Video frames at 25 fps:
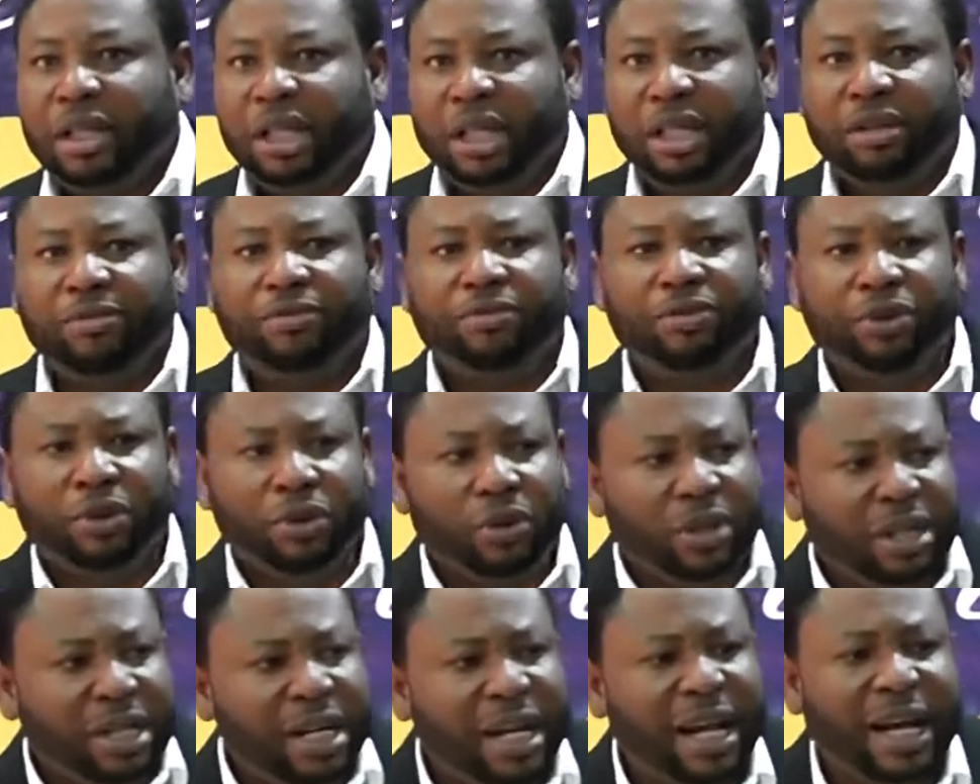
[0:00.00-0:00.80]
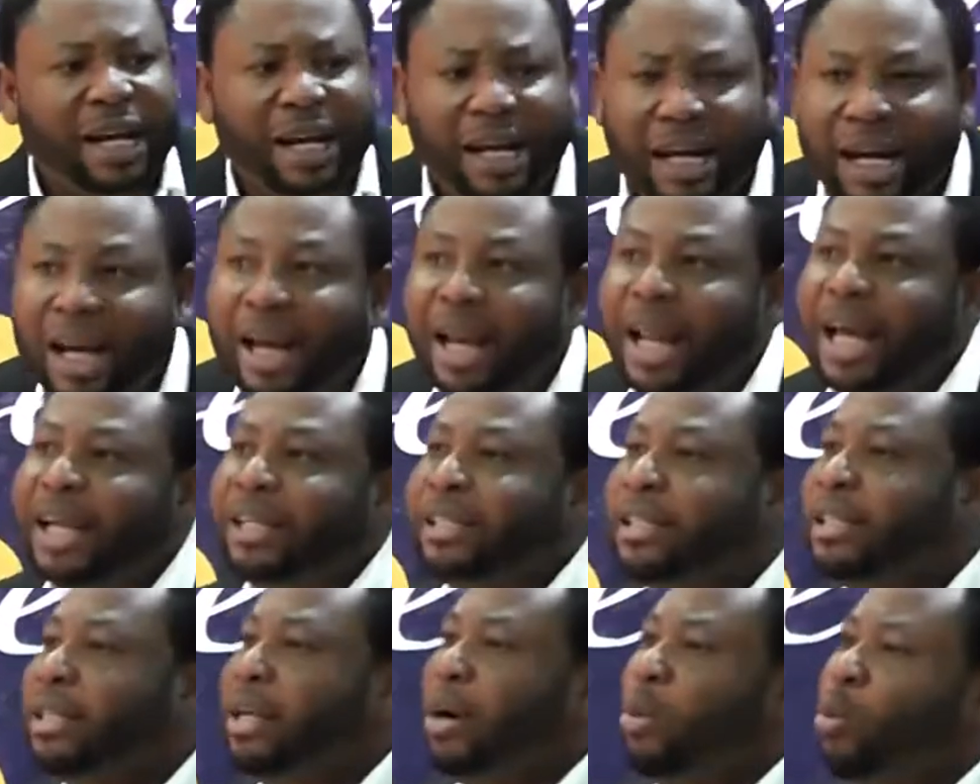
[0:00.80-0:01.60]
If you
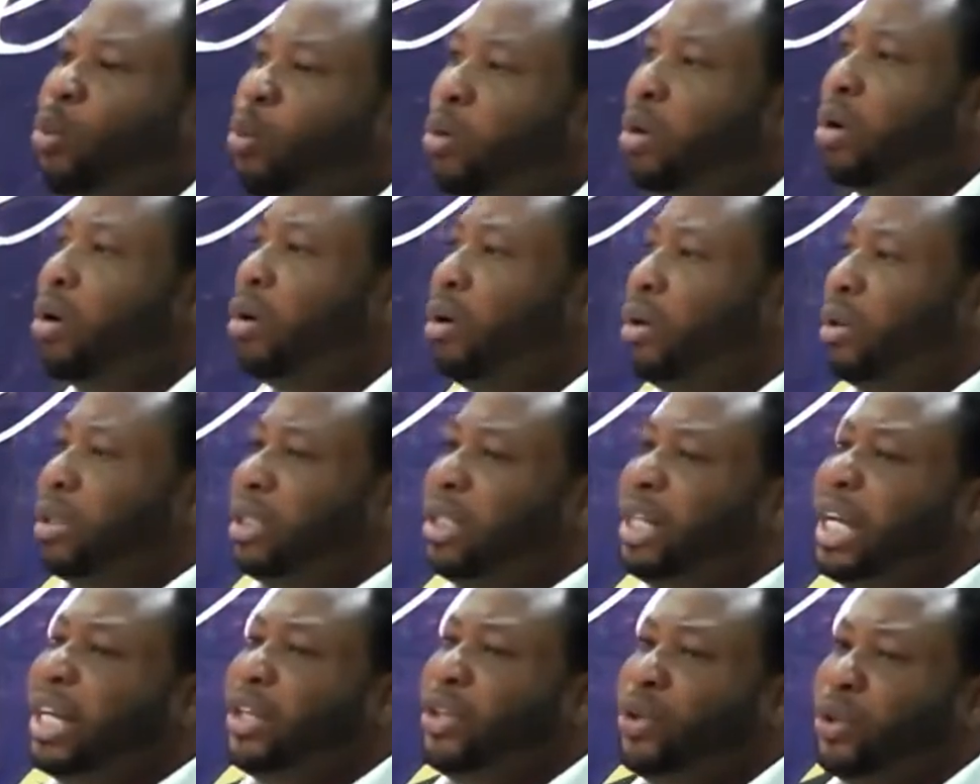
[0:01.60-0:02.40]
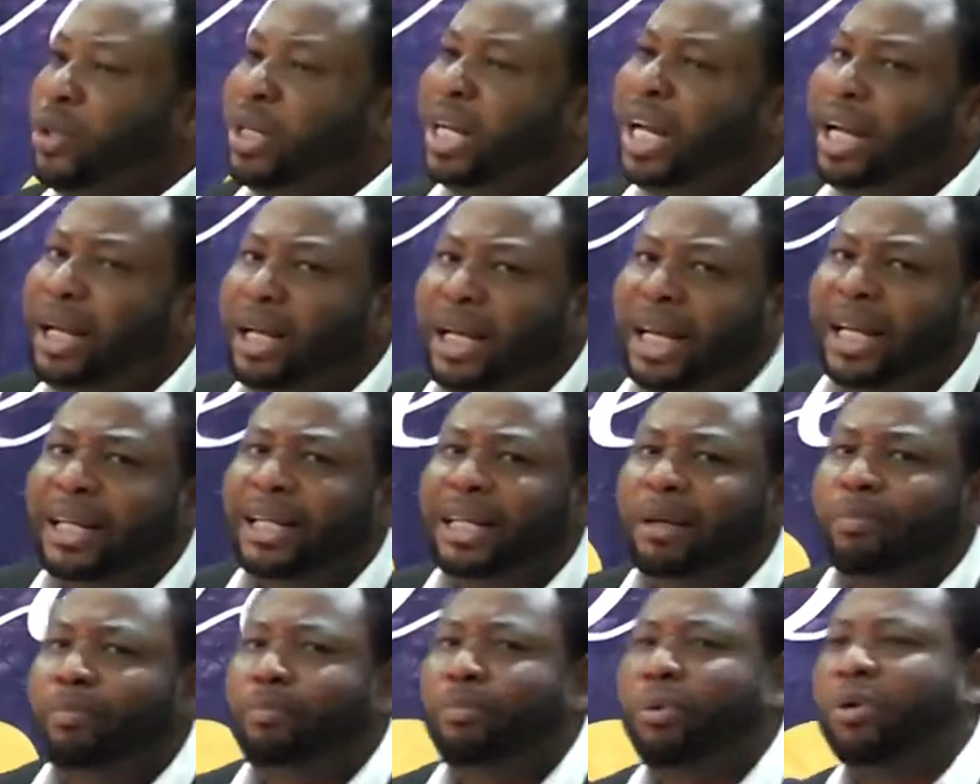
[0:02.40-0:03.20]
neglect the word, then you
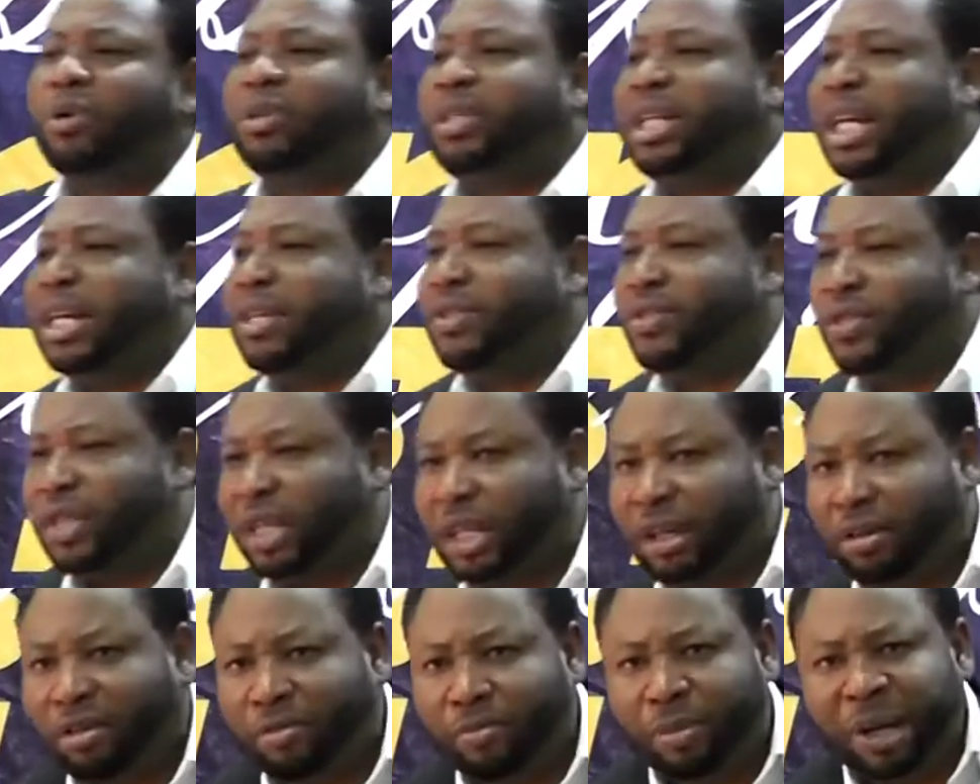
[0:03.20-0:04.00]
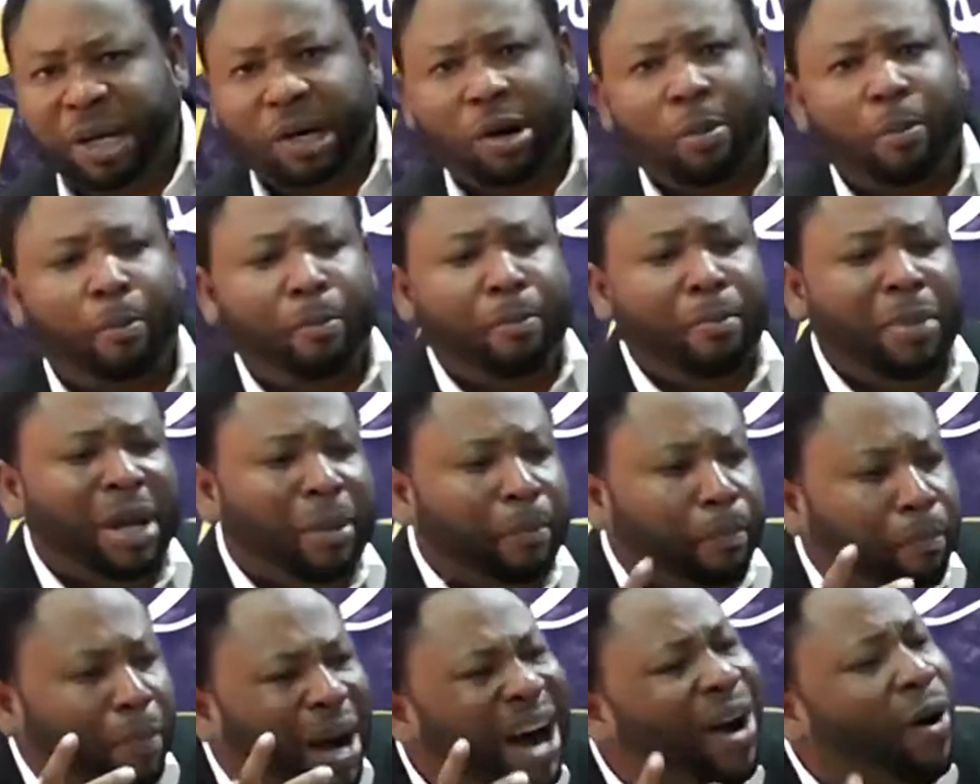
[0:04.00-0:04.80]
neglect the potency You become
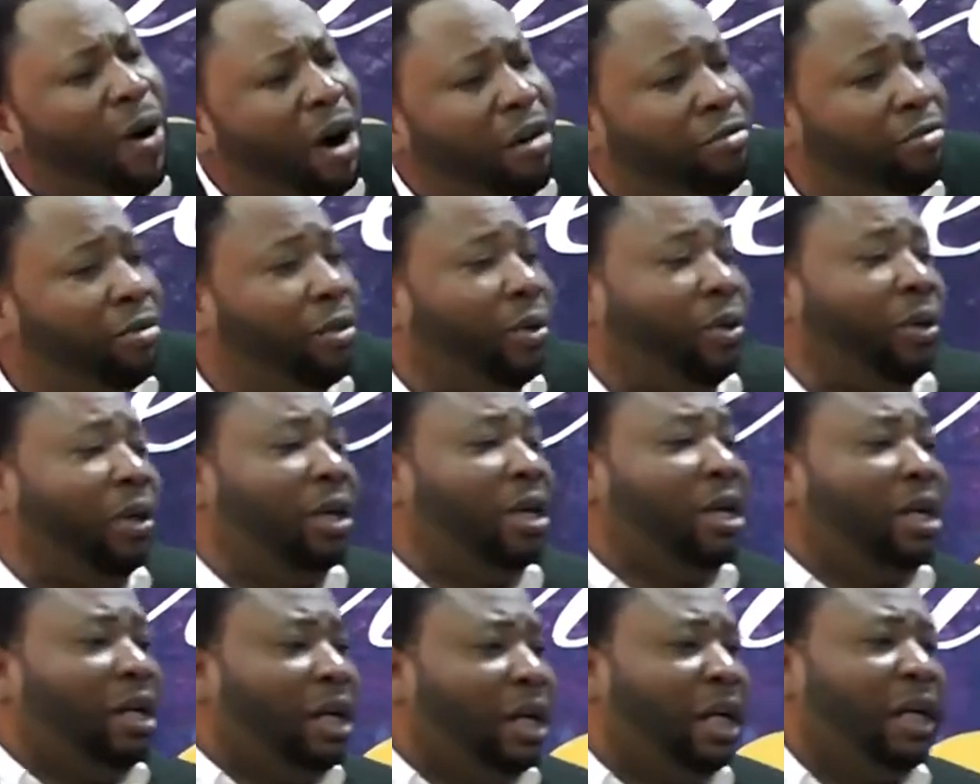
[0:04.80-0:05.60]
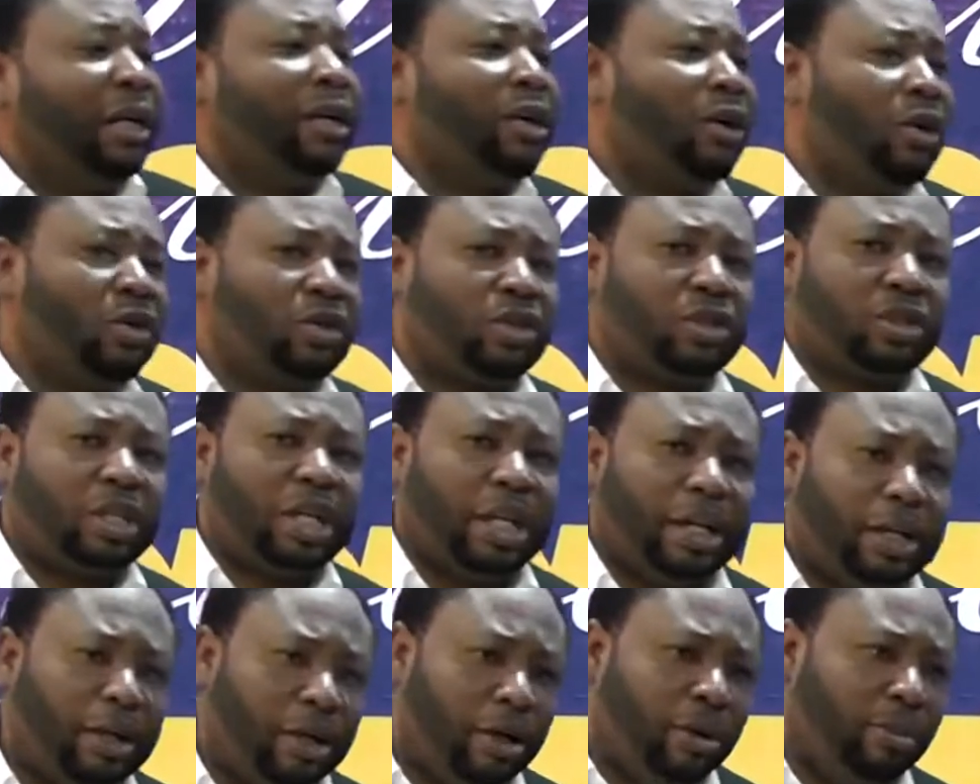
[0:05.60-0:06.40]
powerful in God's
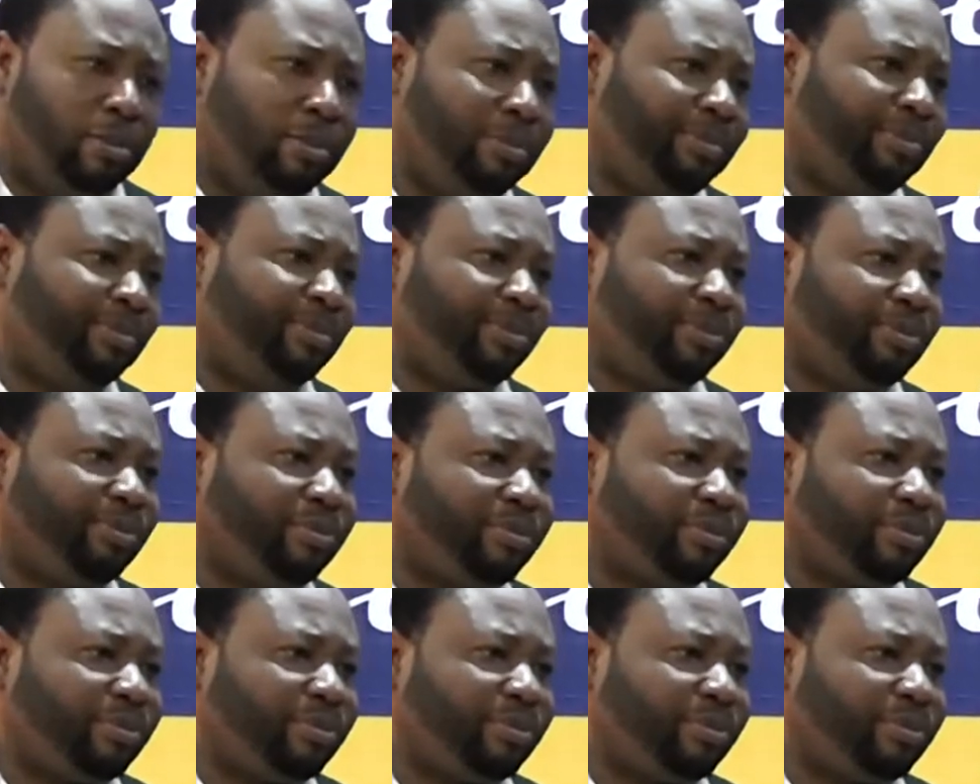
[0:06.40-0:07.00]
kingdom